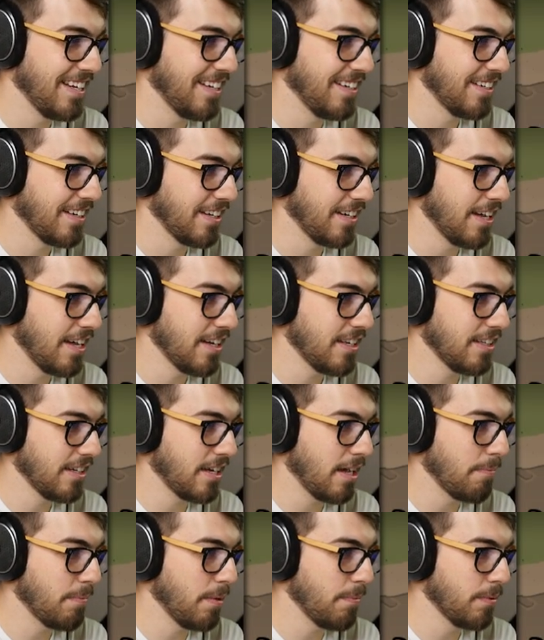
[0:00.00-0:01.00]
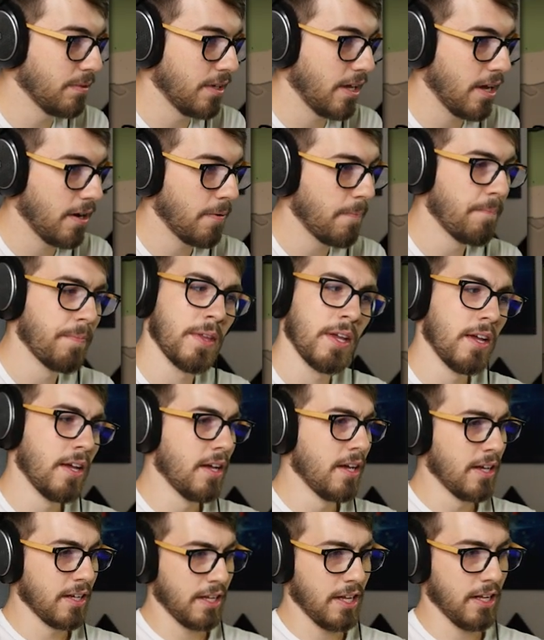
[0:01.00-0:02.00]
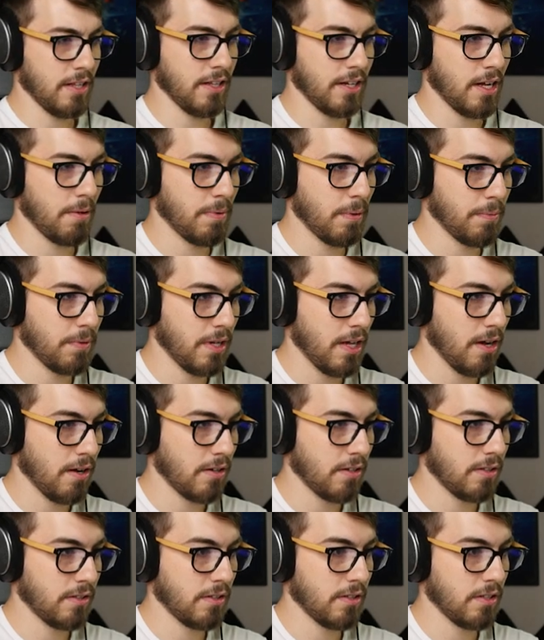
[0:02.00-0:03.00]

in. Can I click on people now? Can't click on people now.